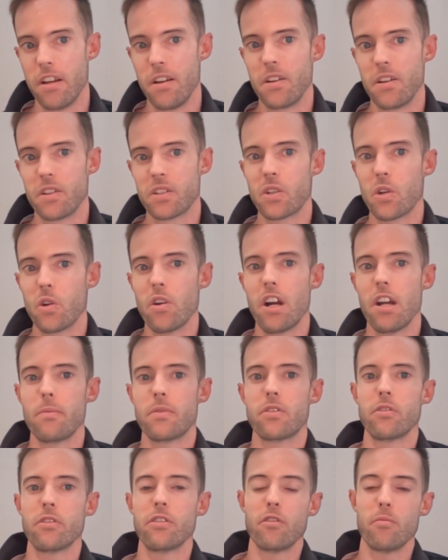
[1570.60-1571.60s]
So I'm
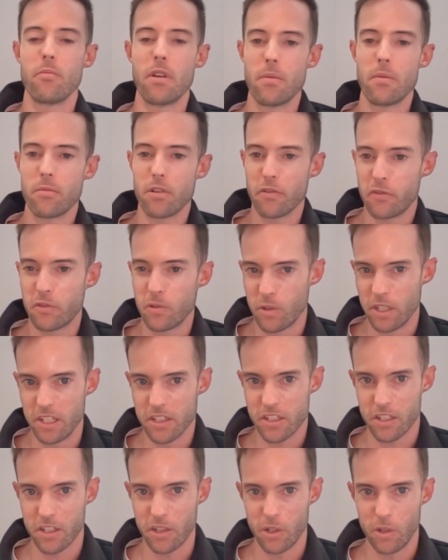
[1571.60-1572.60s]
sure you remember a few
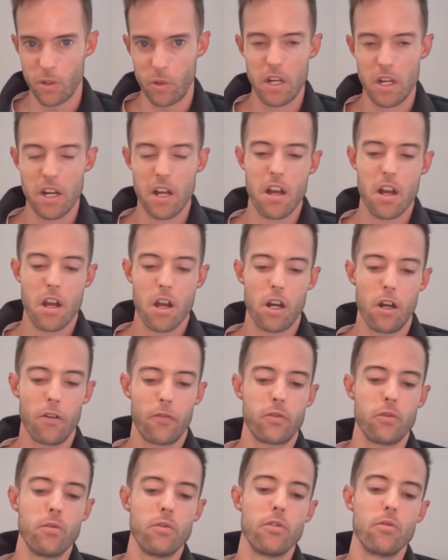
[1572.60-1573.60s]
years ago, a
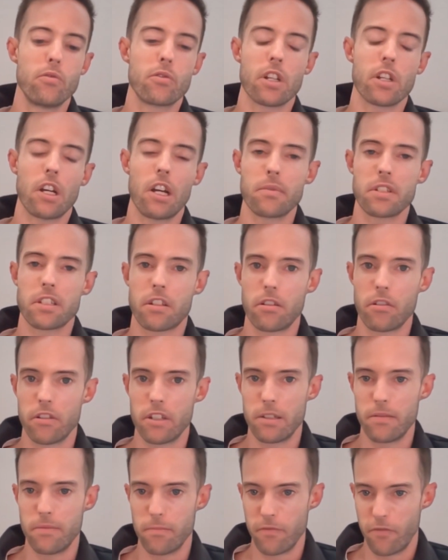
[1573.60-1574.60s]
few new
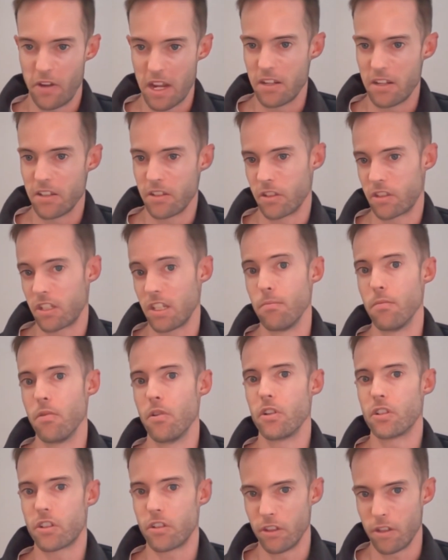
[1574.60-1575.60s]
cybersecurity vendors
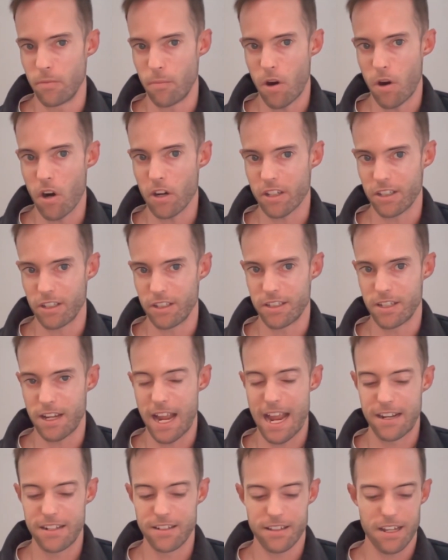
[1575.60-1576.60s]
emerged on the market
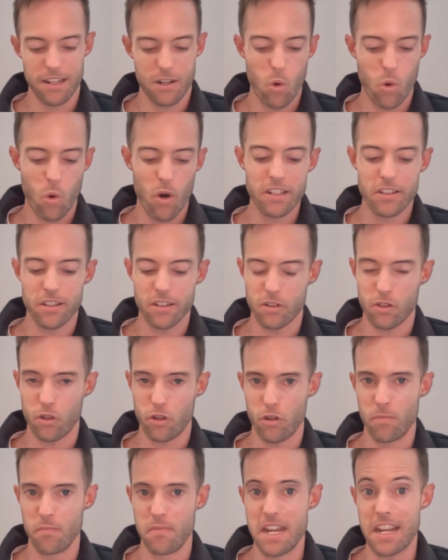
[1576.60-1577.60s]
and they coined this
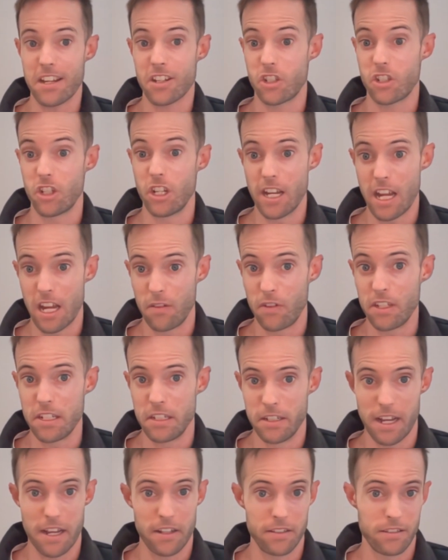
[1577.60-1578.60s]
term next-gen
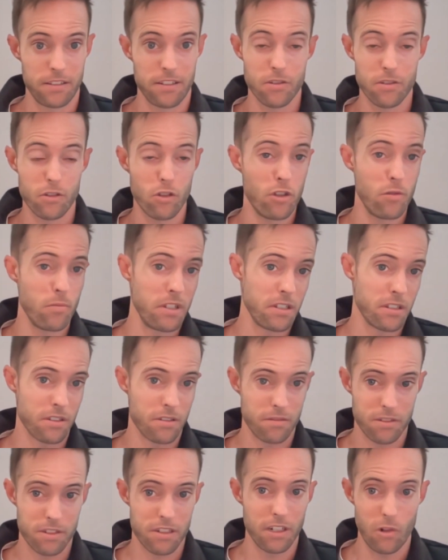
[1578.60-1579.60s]
AV. And this term is
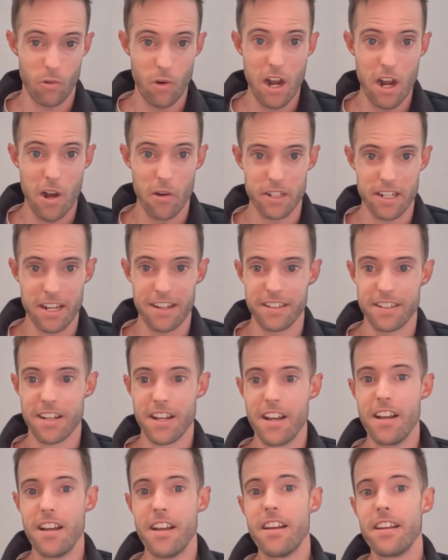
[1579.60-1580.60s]
still around. And
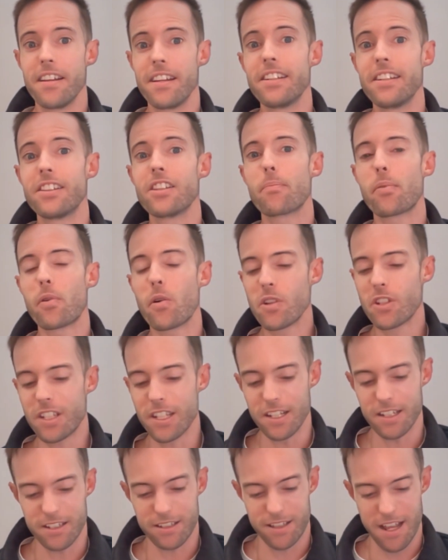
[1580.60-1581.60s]
in the
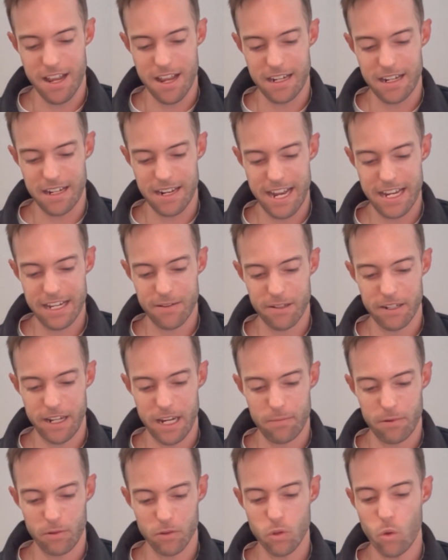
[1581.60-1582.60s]
process, they
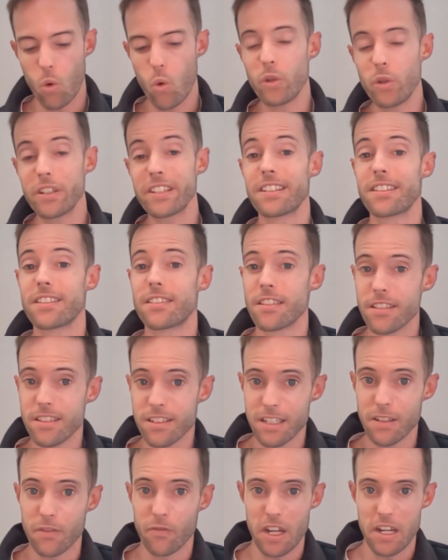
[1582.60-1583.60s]
labeled all
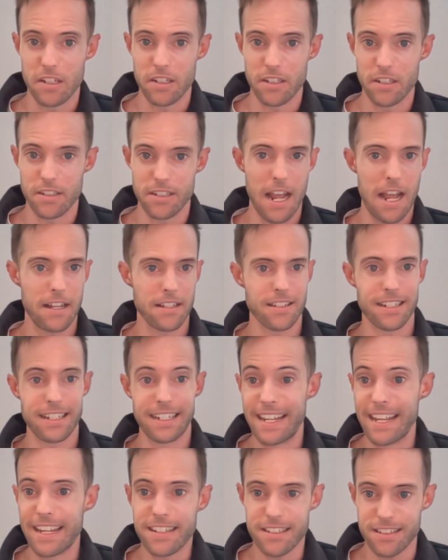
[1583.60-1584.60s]
existing vendors as
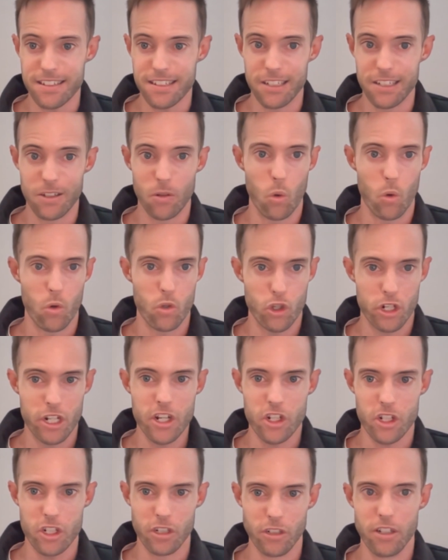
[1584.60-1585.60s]
legacy or
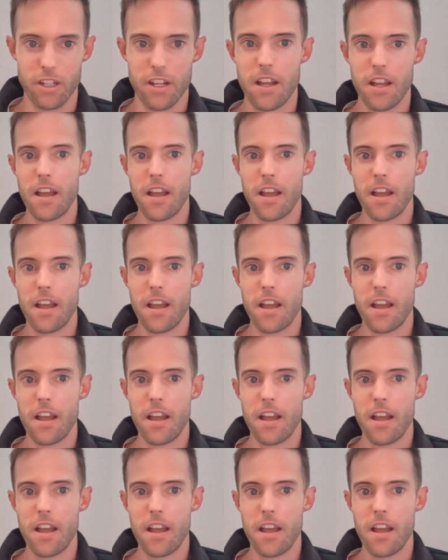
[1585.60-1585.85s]
traditional.